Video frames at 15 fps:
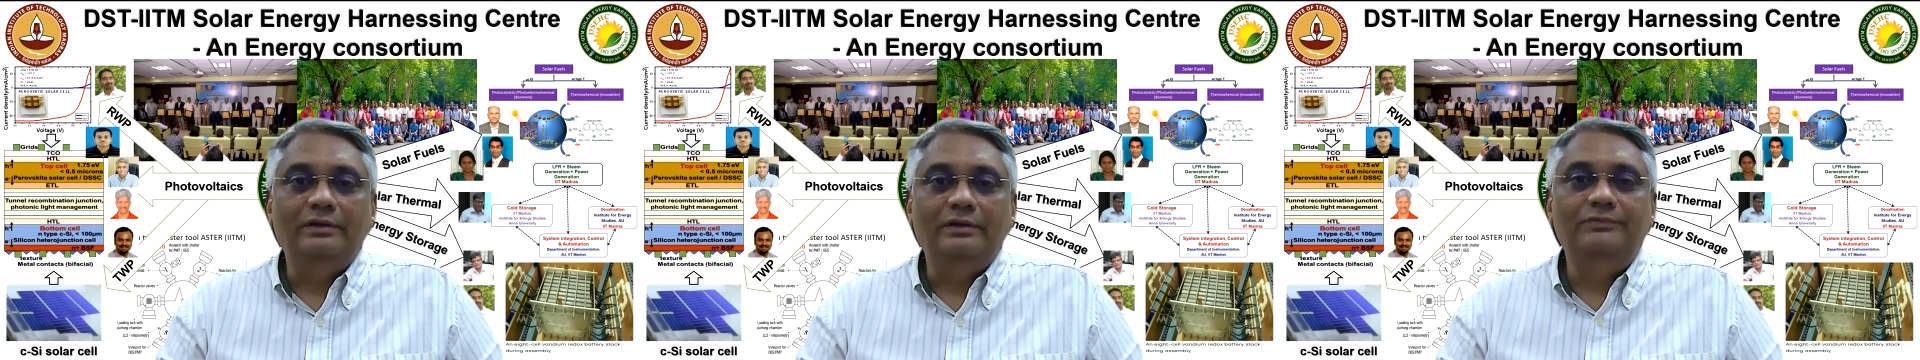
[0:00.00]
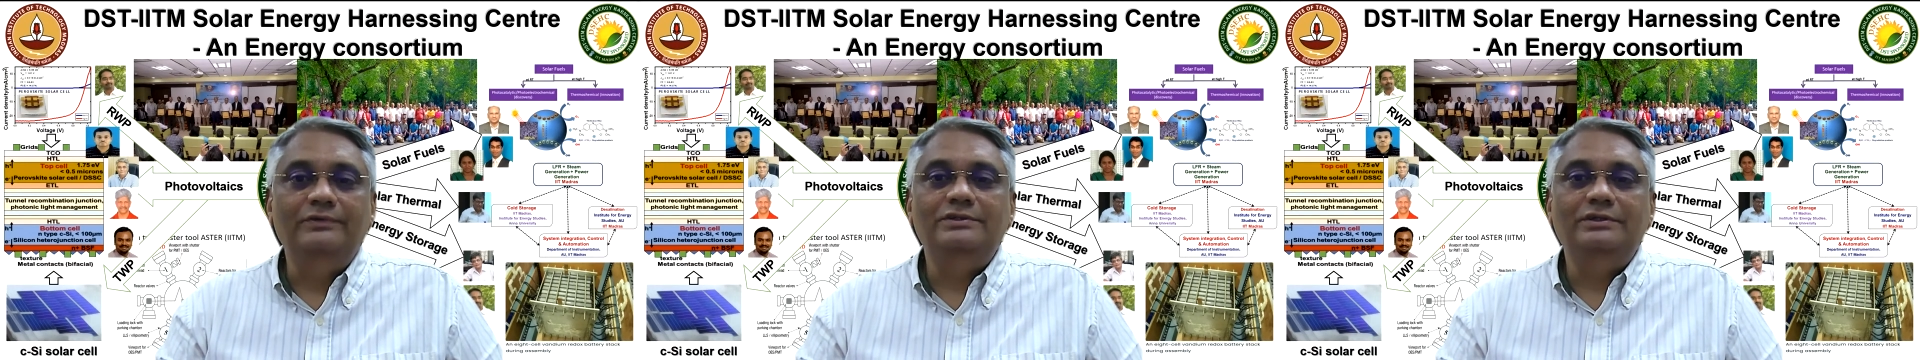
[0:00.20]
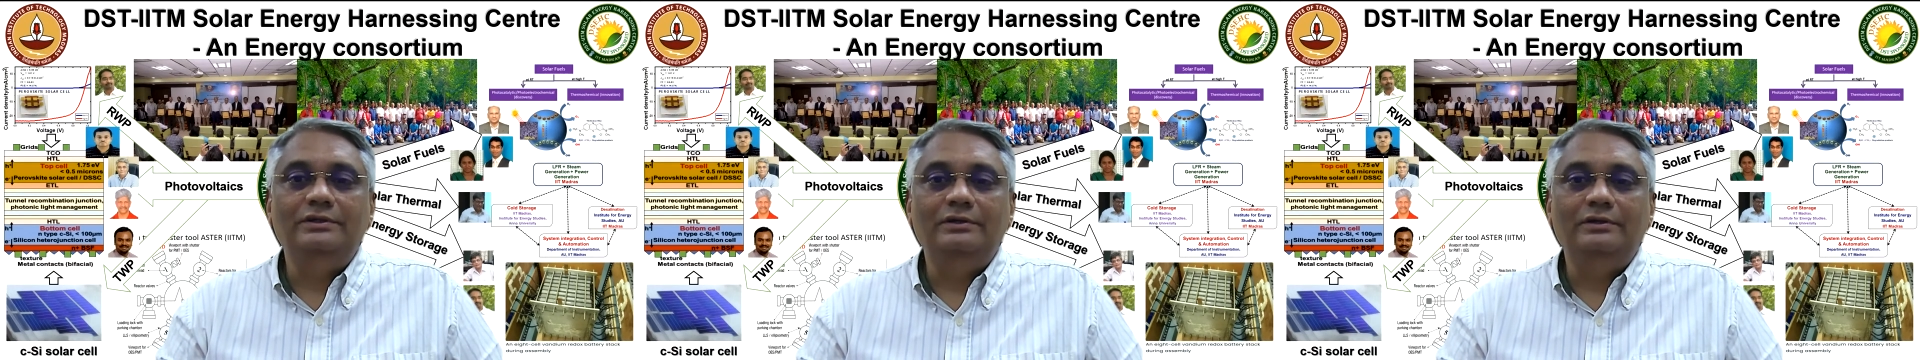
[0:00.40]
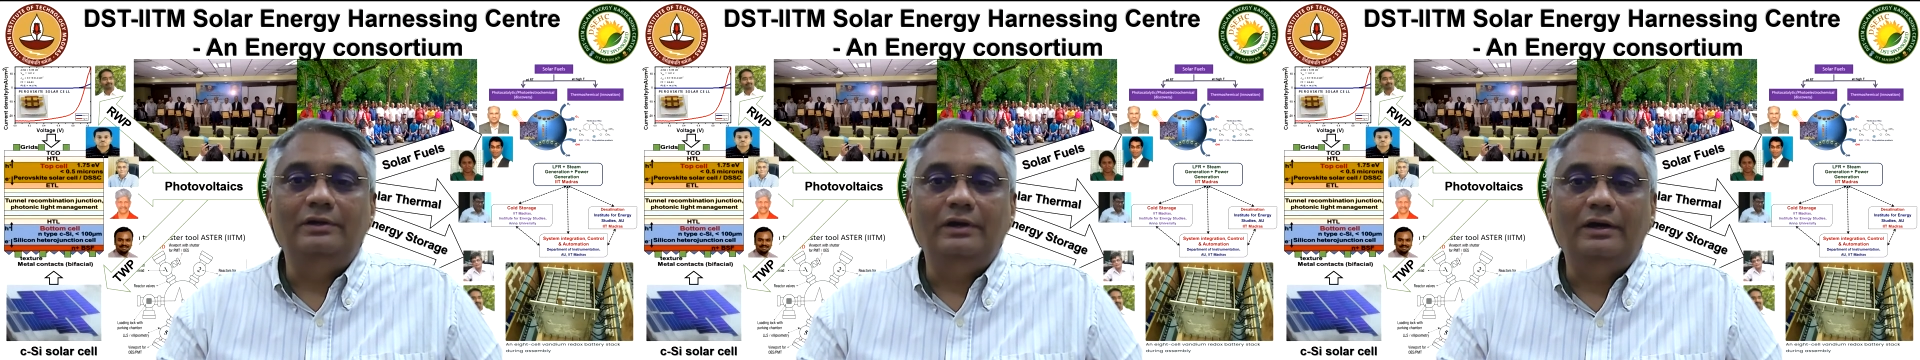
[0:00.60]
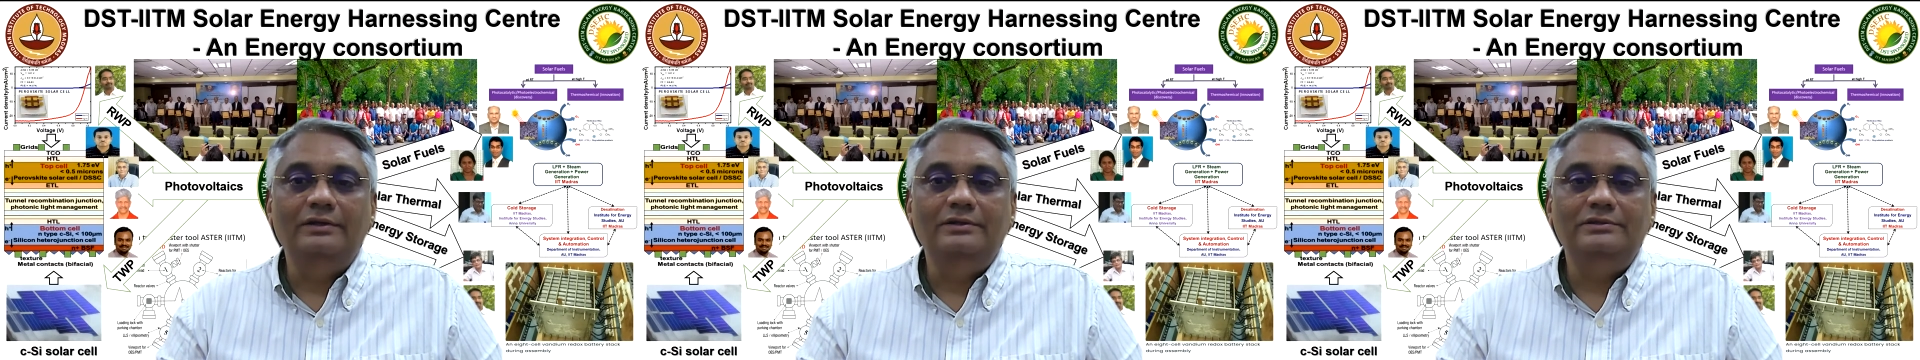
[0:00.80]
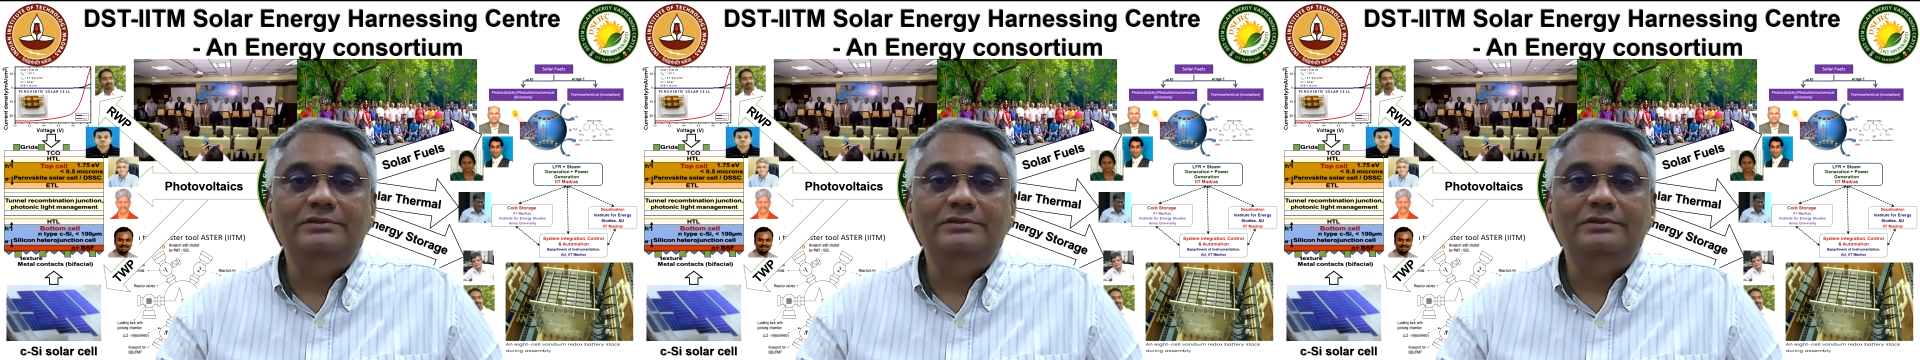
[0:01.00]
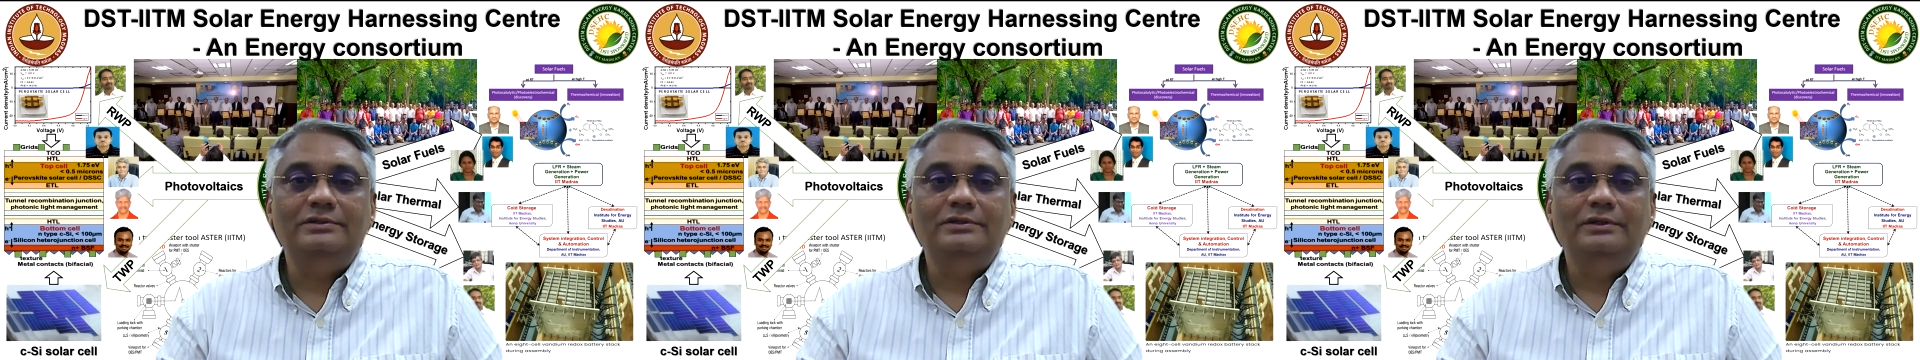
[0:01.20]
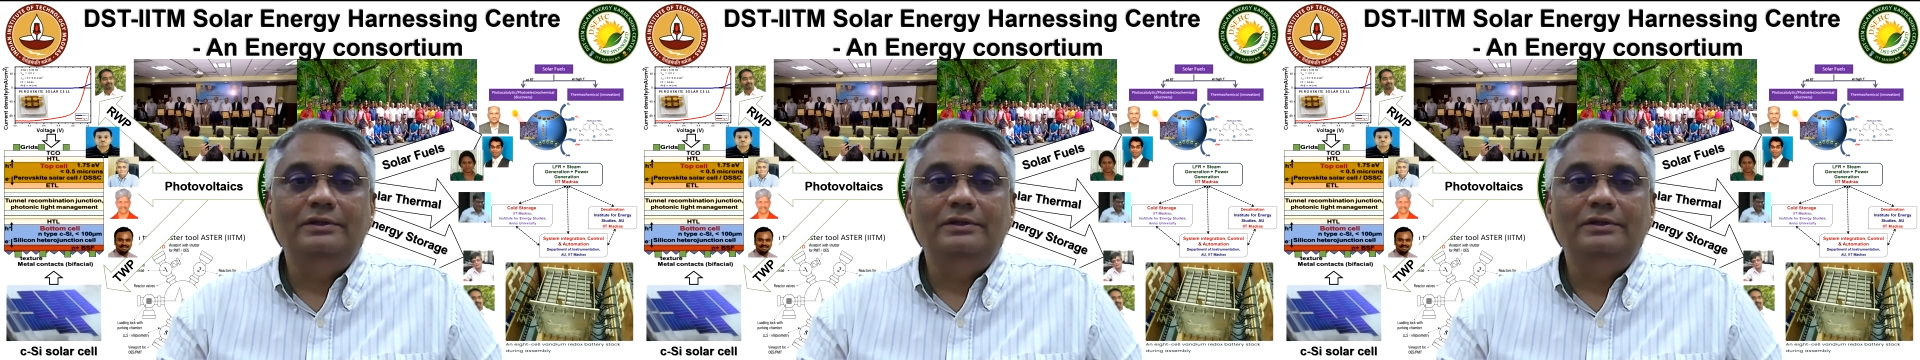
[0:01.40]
efficient dyes,